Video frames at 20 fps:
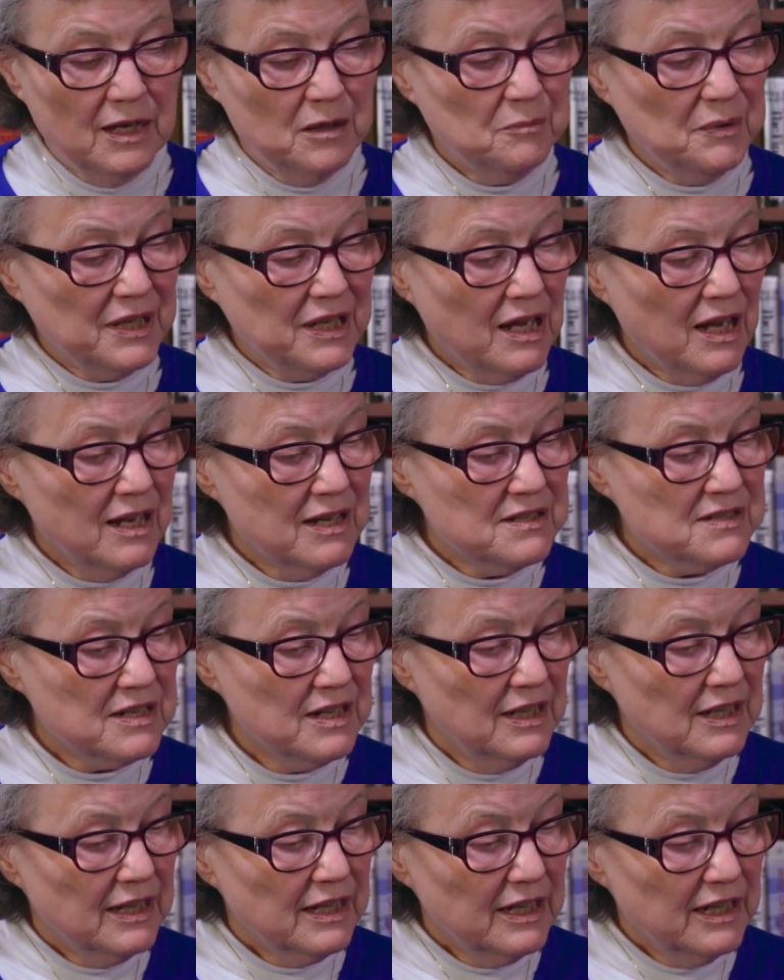Because
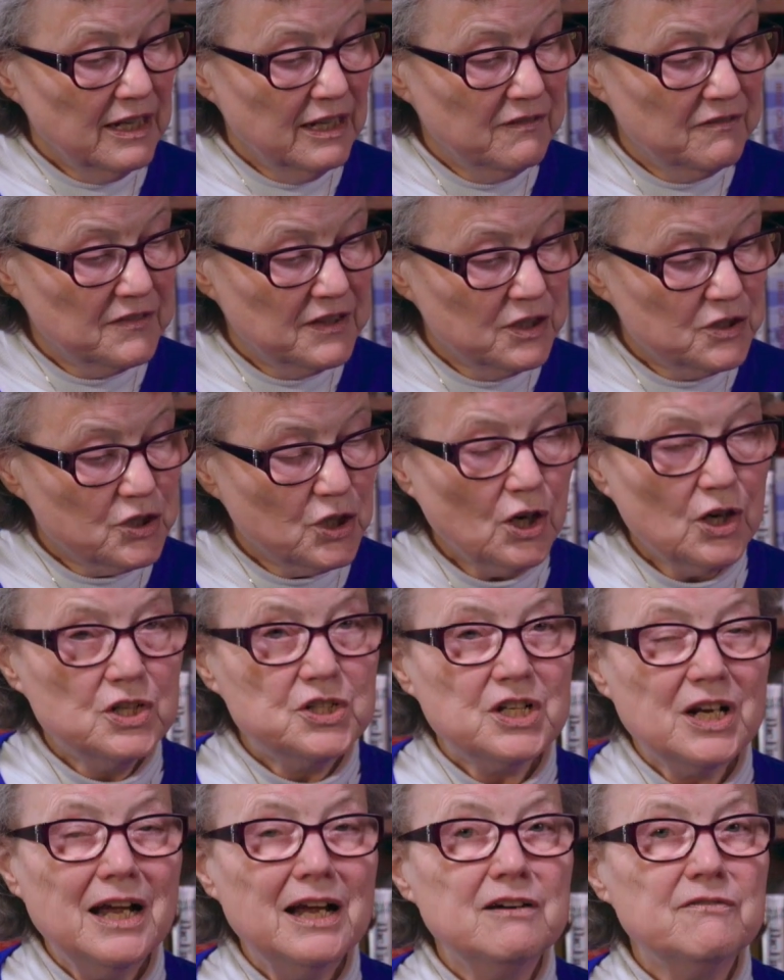if the
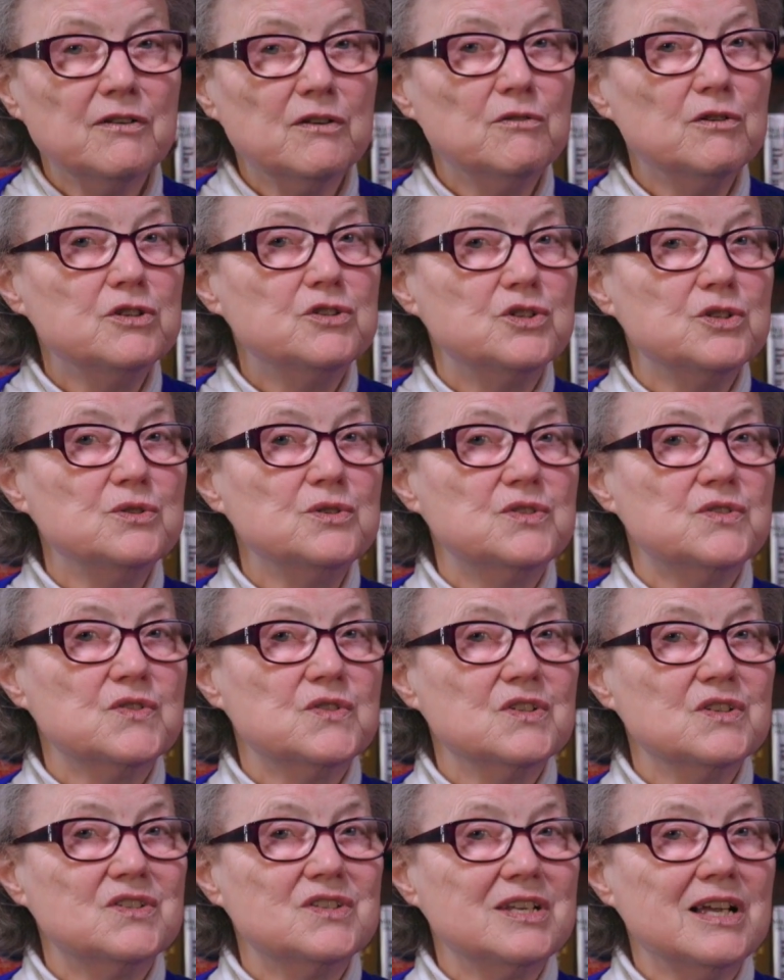church ever
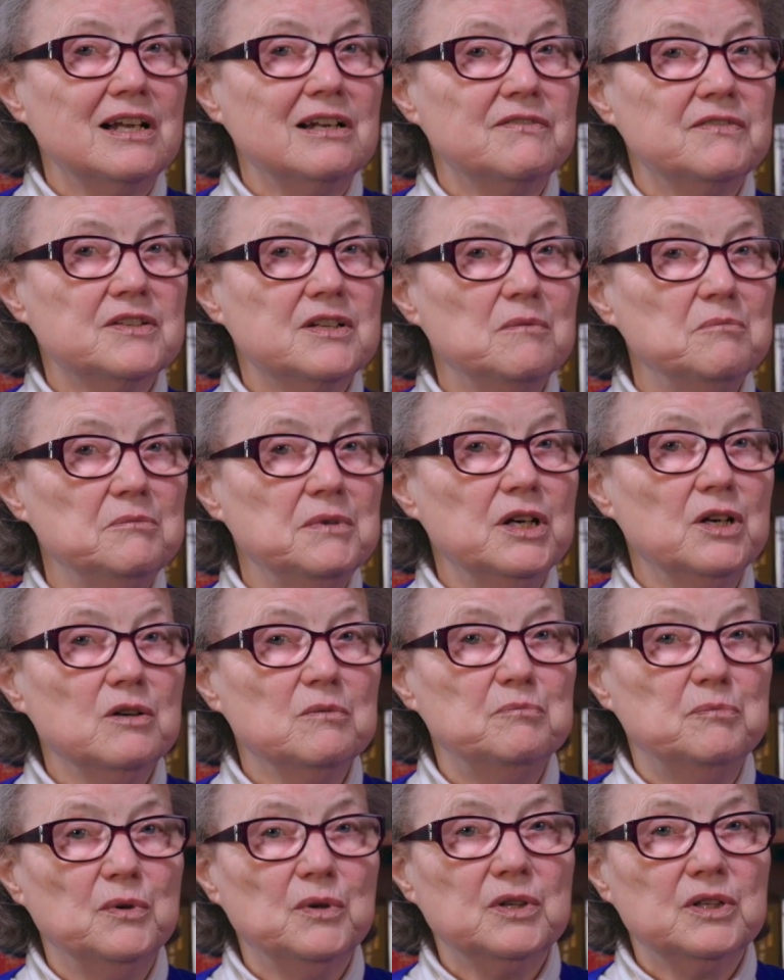reduces itself to mere
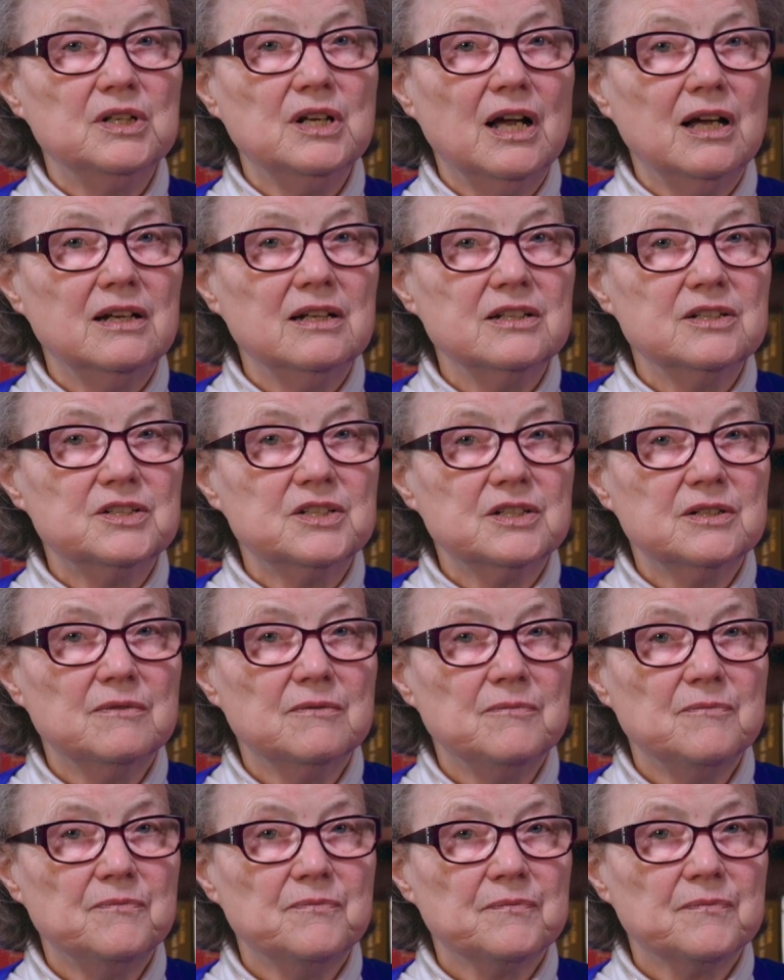book knowledge
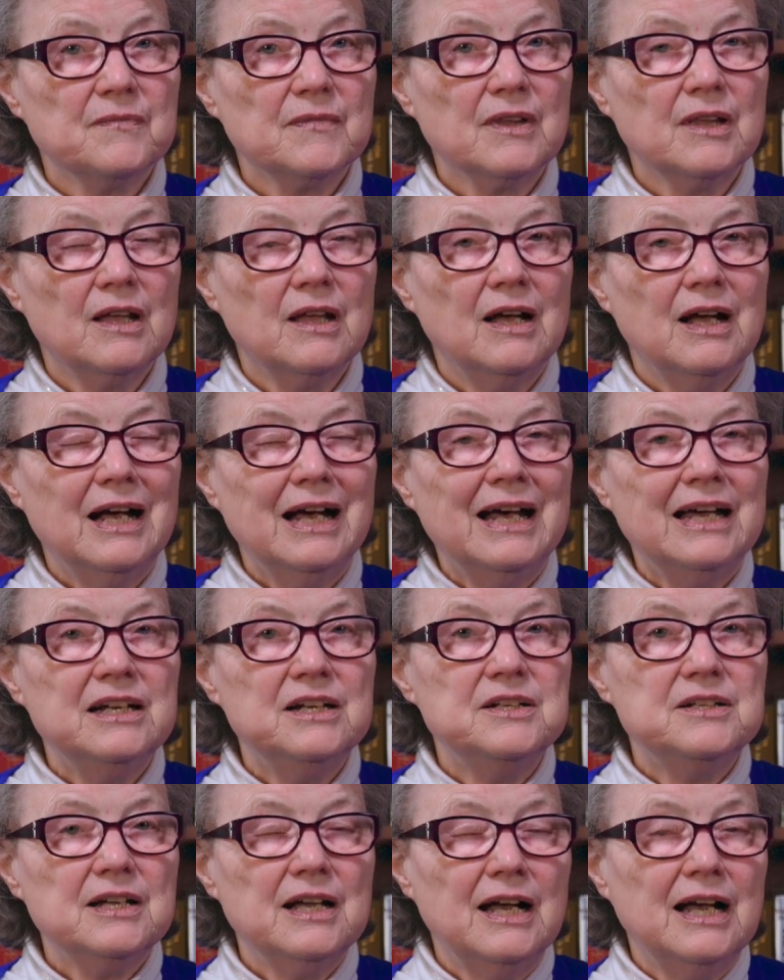
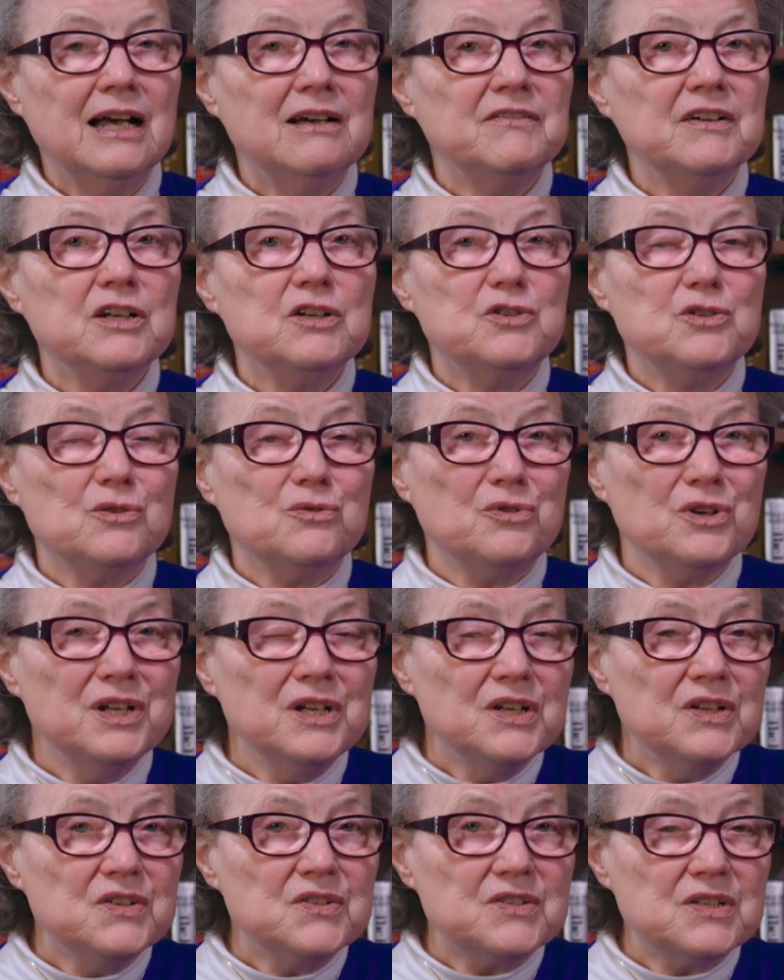and having
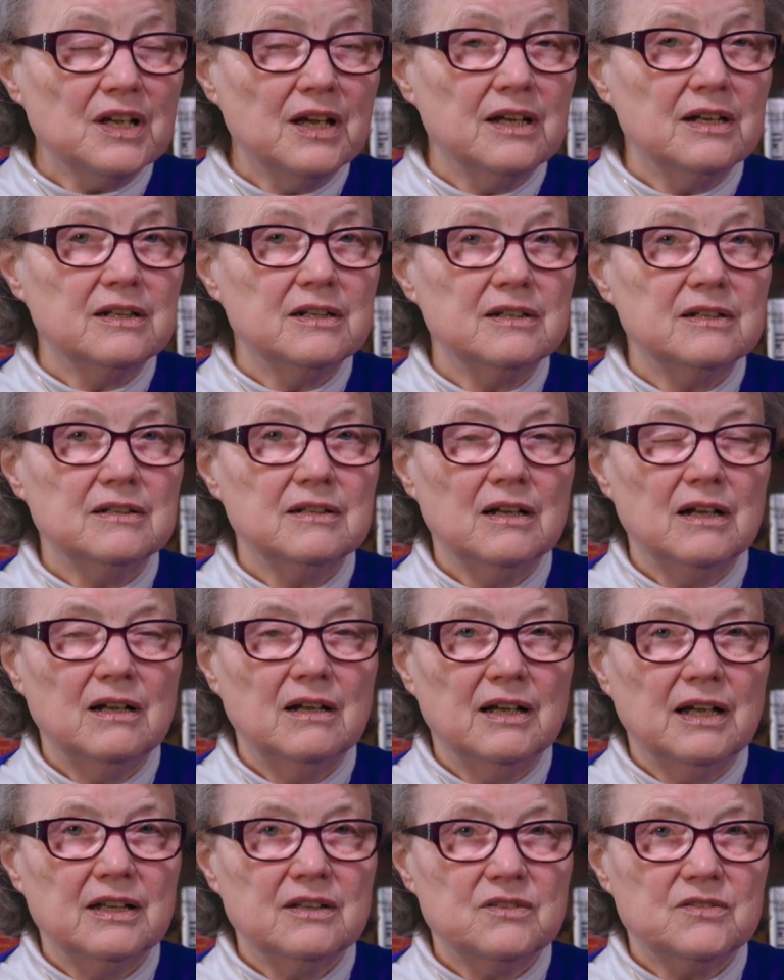degrees
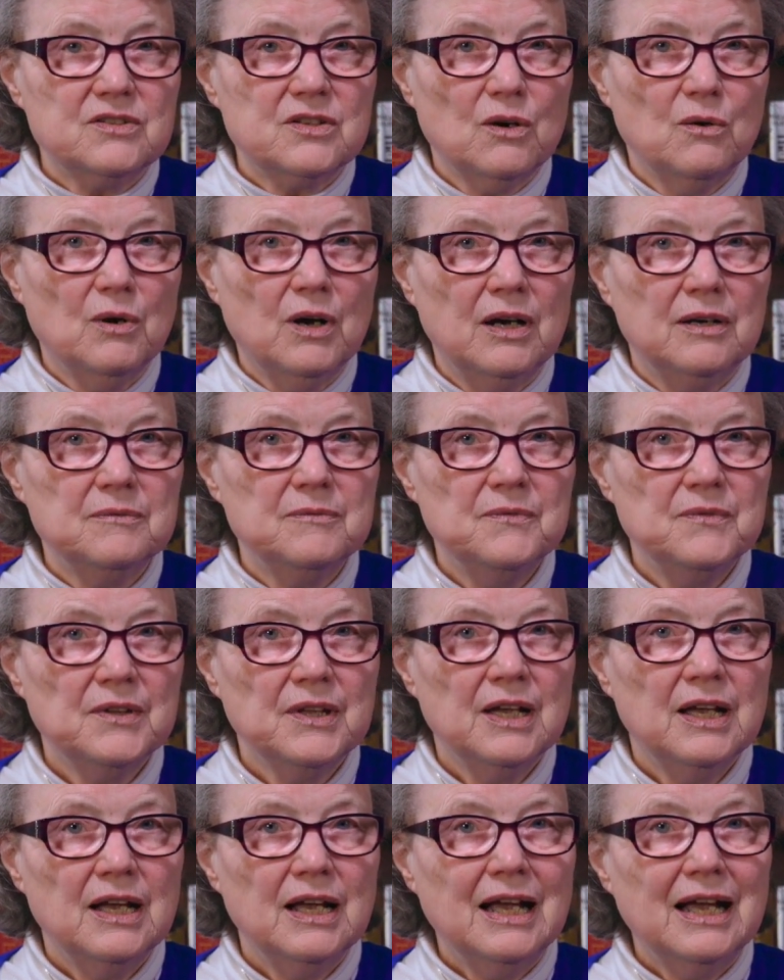and so on,
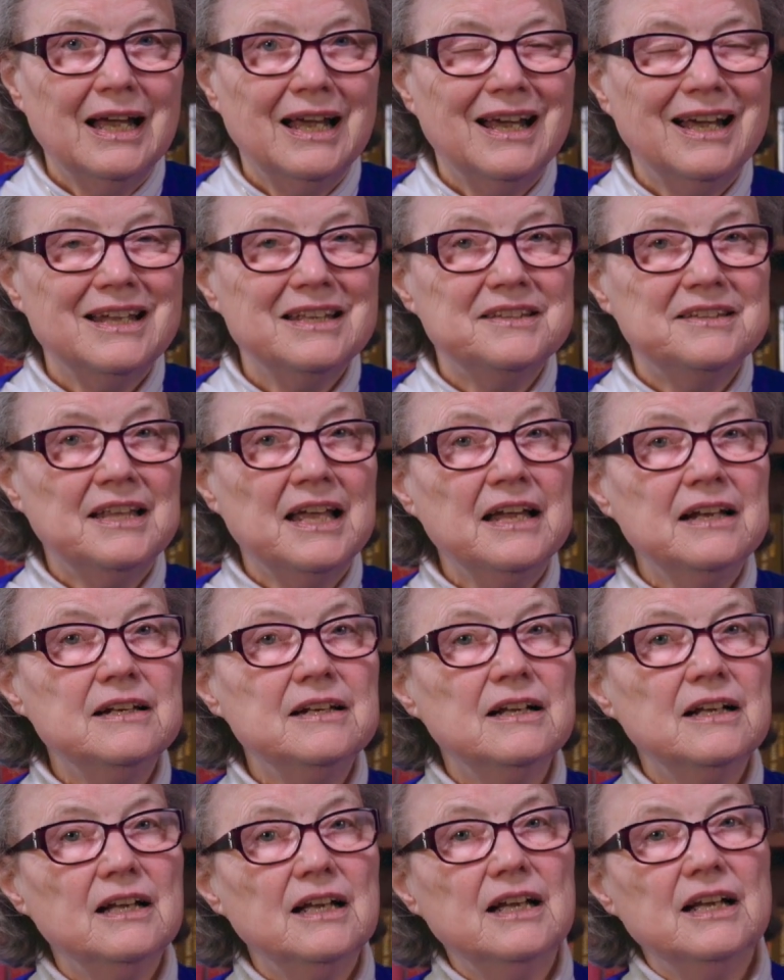
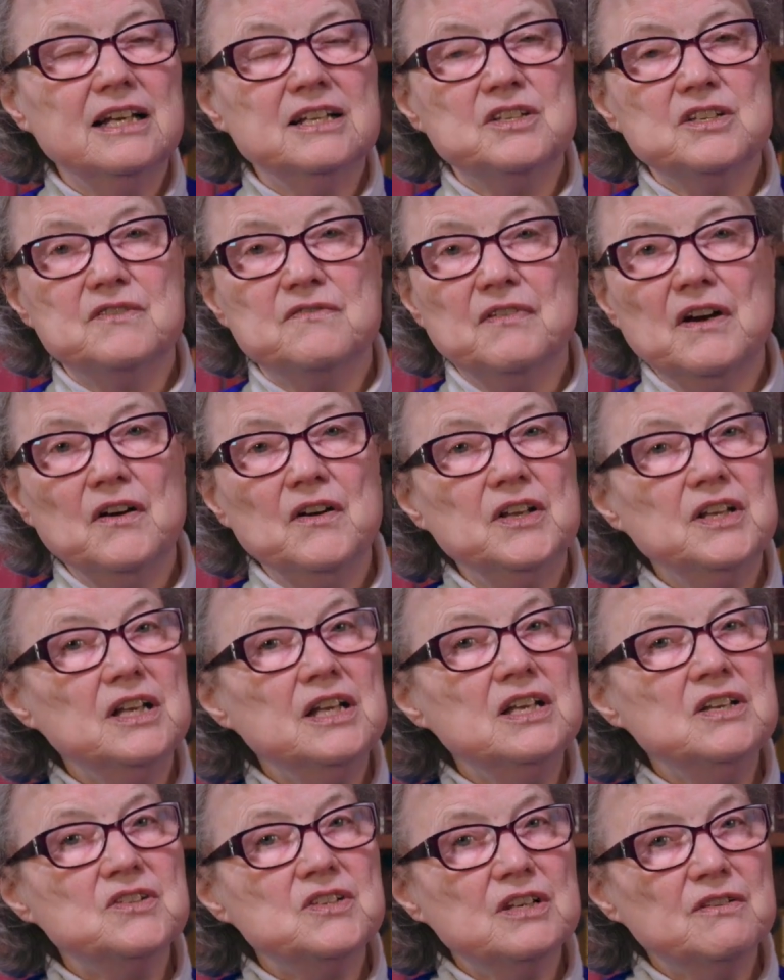then it is very
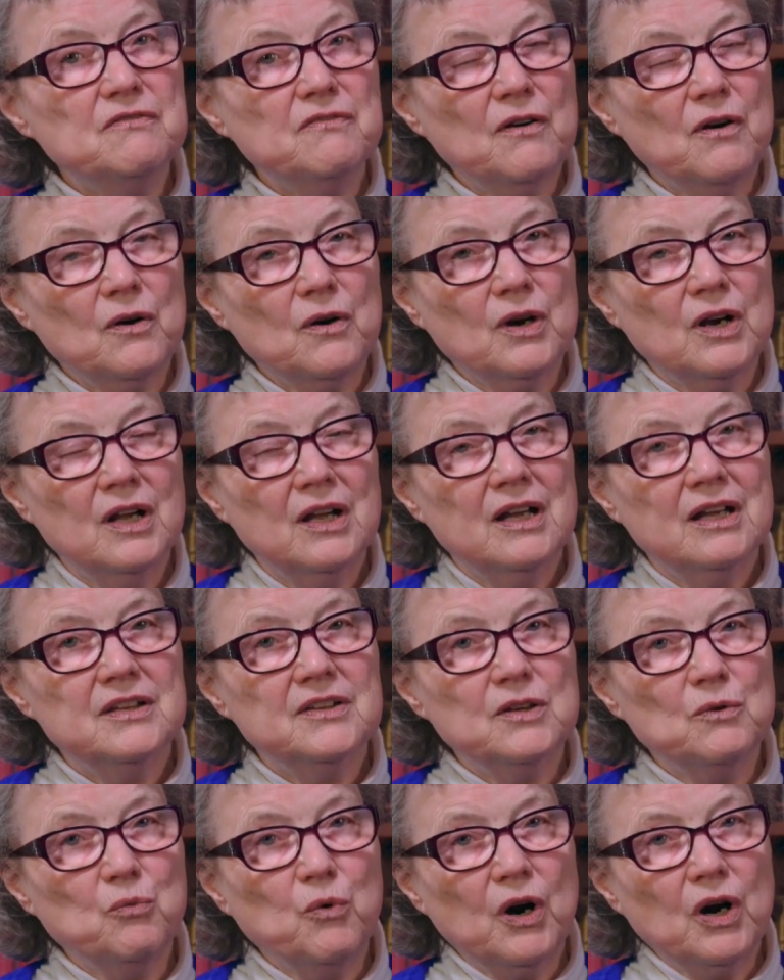easy for
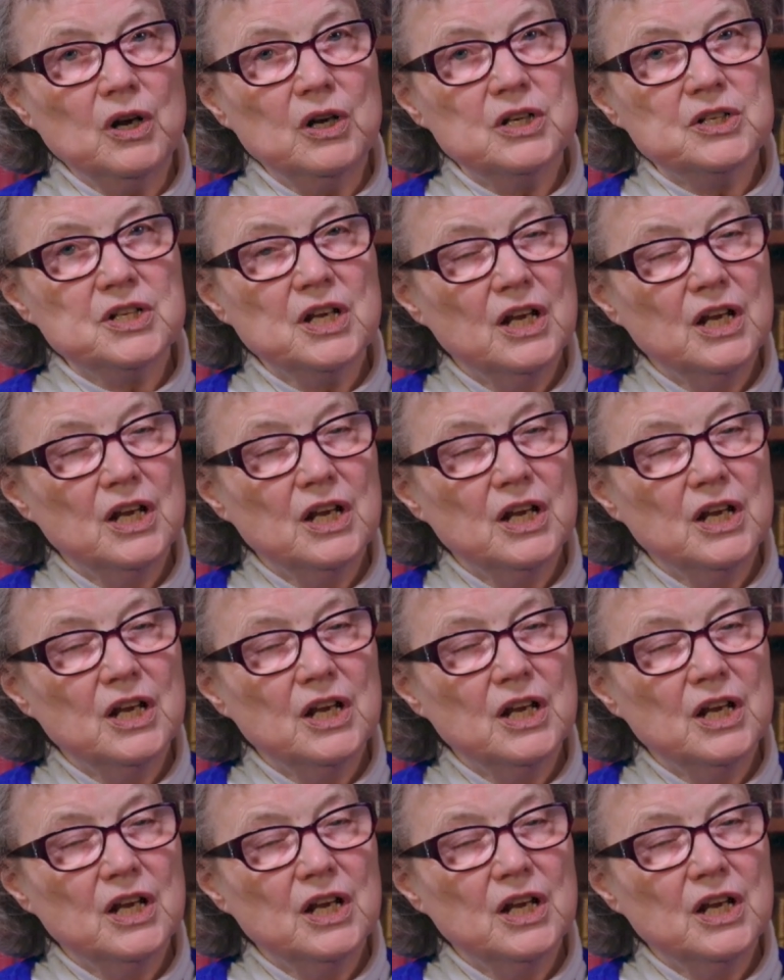the world